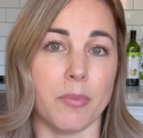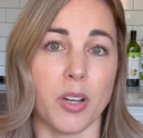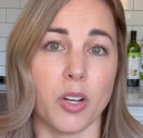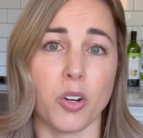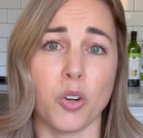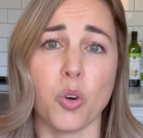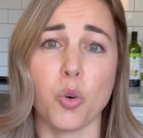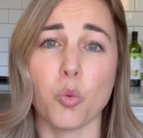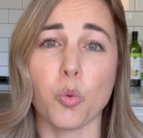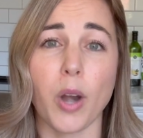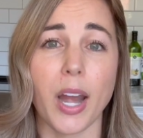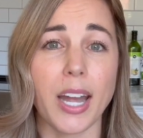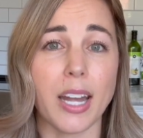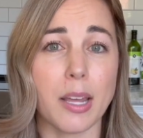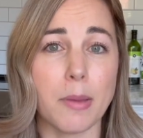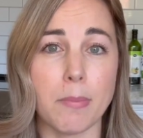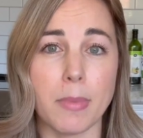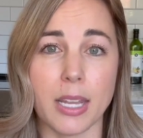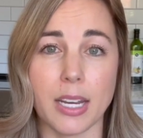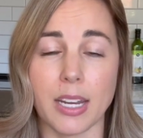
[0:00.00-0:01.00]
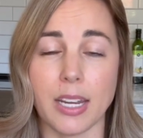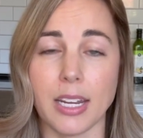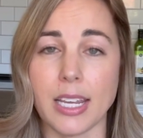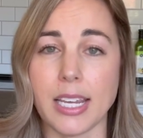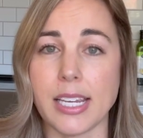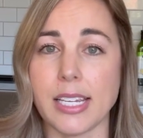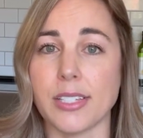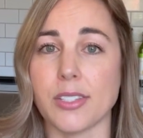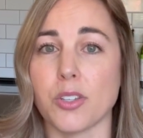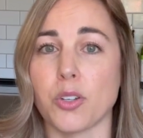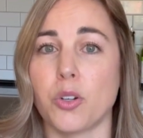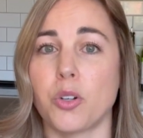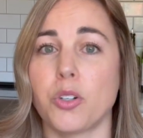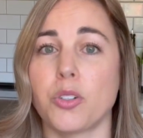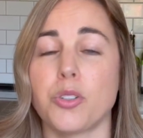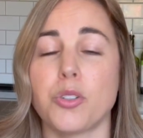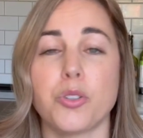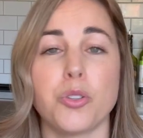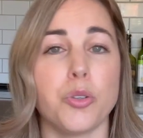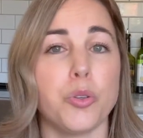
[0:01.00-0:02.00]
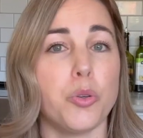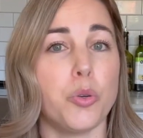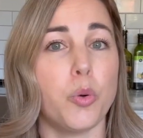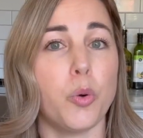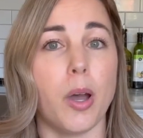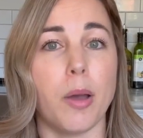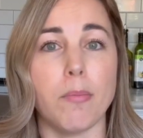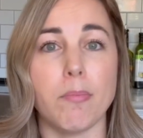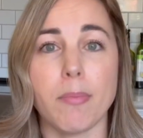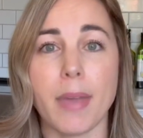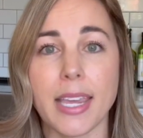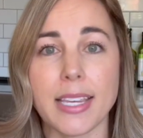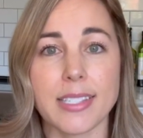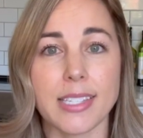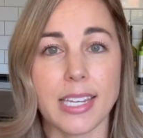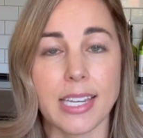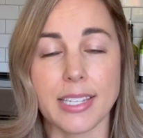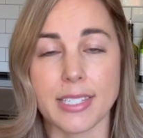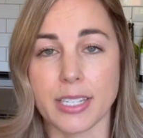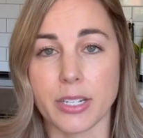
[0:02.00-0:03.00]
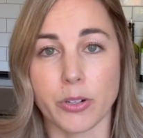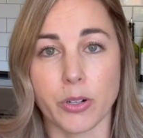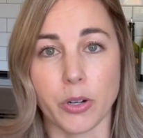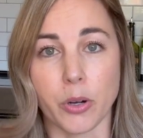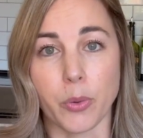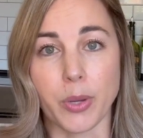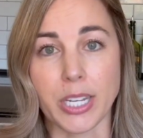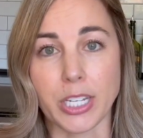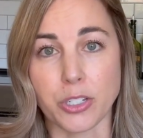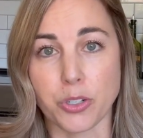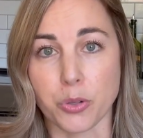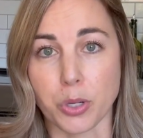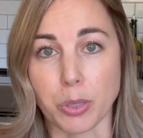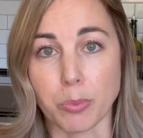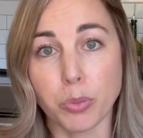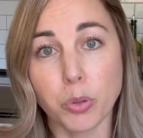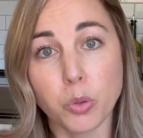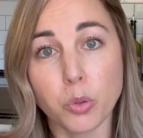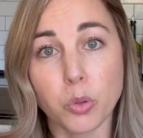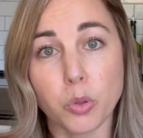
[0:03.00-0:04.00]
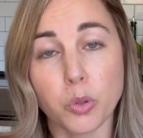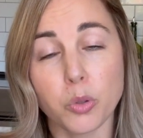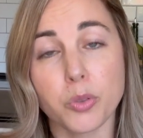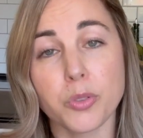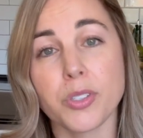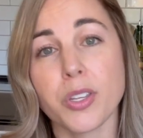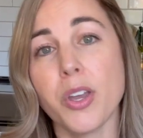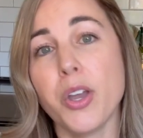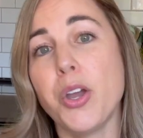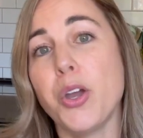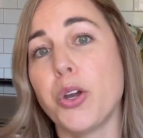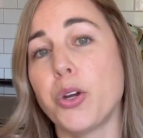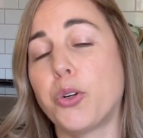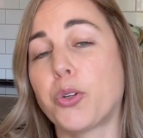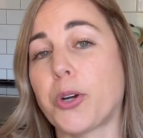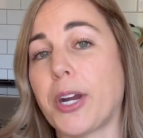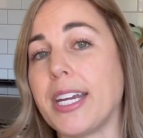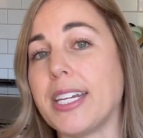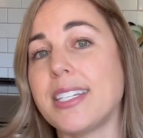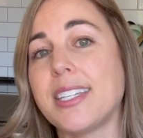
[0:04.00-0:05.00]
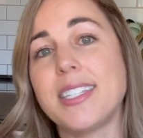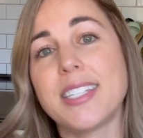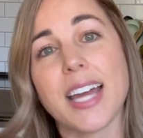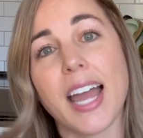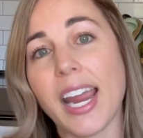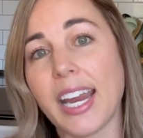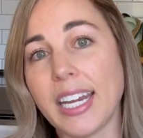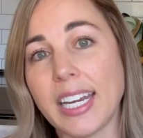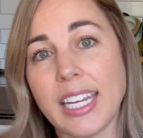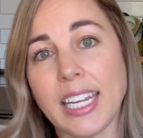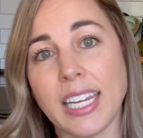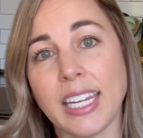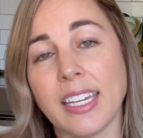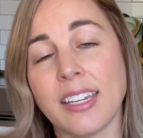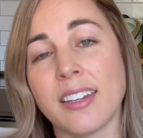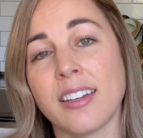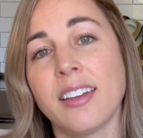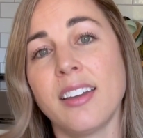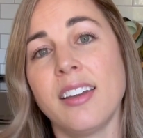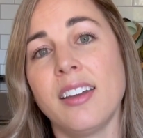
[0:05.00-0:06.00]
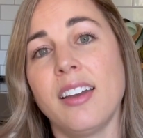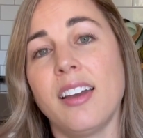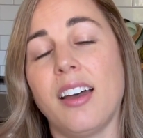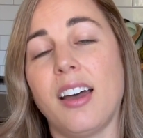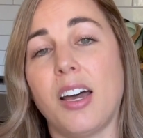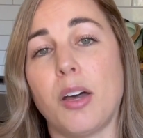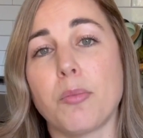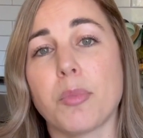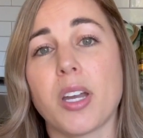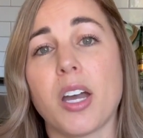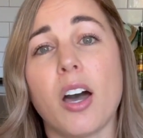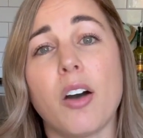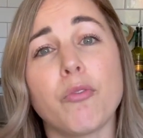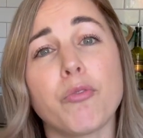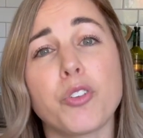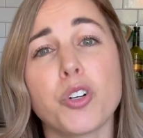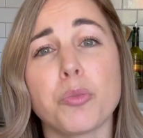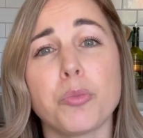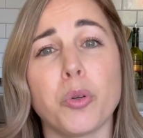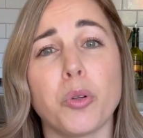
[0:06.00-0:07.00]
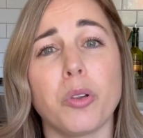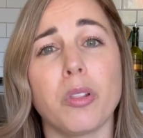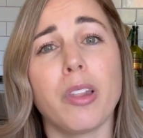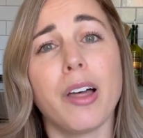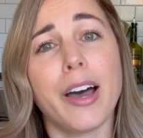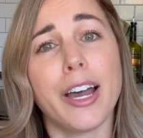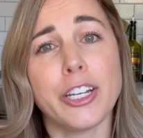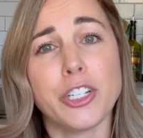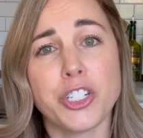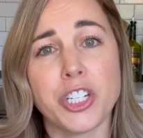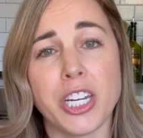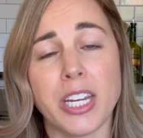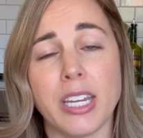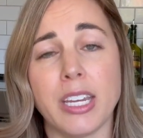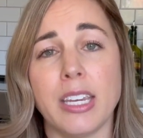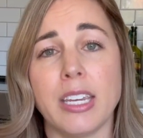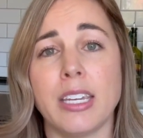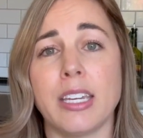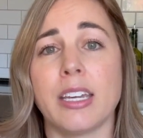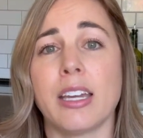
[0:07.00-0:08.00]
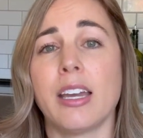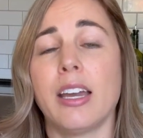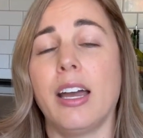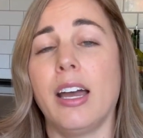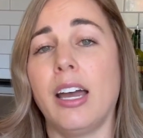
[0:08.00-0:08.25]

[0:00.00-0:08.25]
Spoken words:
Great amenities, 2 amazing zero entry pools, great dining, comfortable lodging.